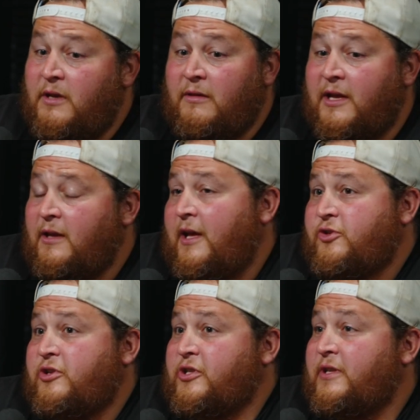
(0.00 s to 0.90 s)
know, like
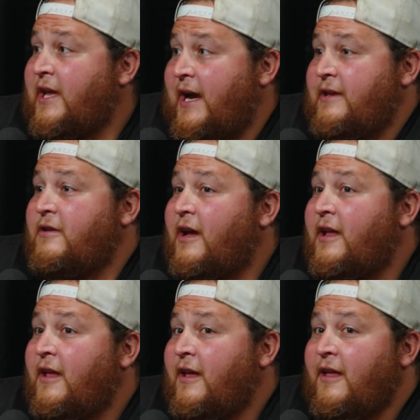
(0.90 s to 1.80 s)
electrician, like I'm
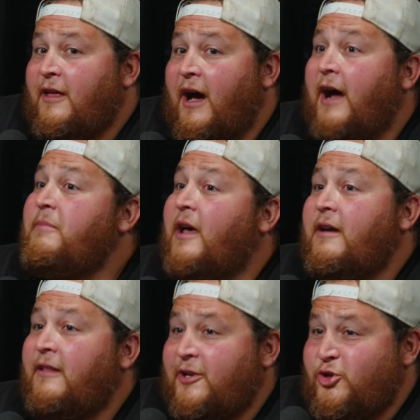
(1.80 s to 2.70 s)
not
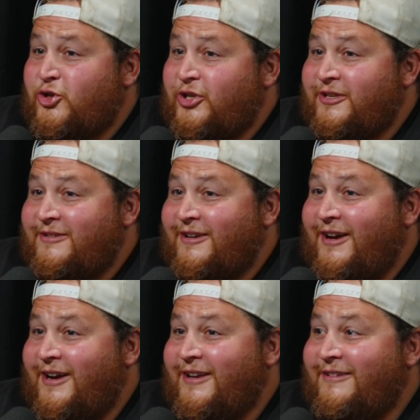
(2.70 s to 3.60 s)
an electrician.
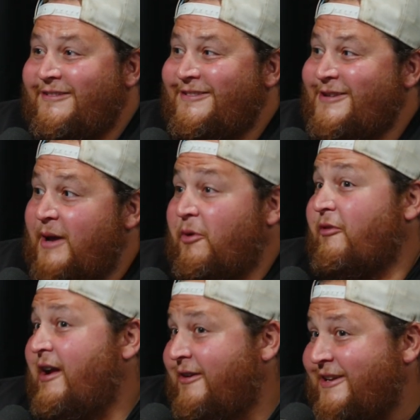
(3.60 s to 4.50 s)
I am
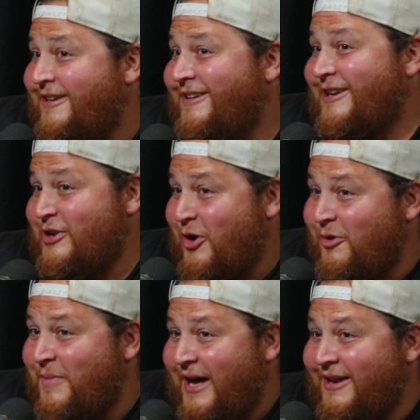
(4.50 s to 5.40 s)
around it. I know
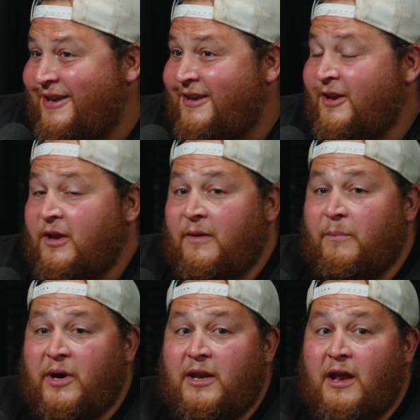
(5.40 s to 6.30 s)
about it,
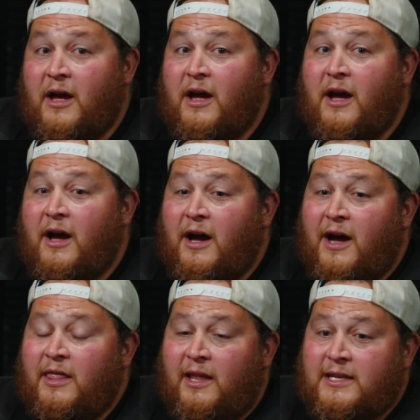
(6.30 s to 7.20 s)
but
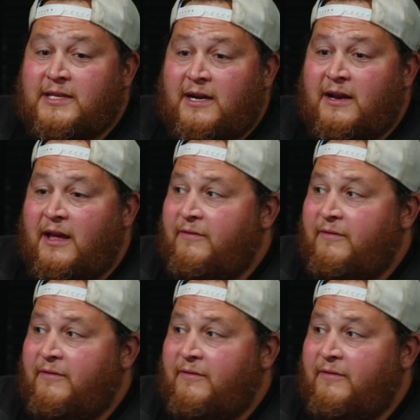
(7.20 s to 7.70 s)
I'd like to kind of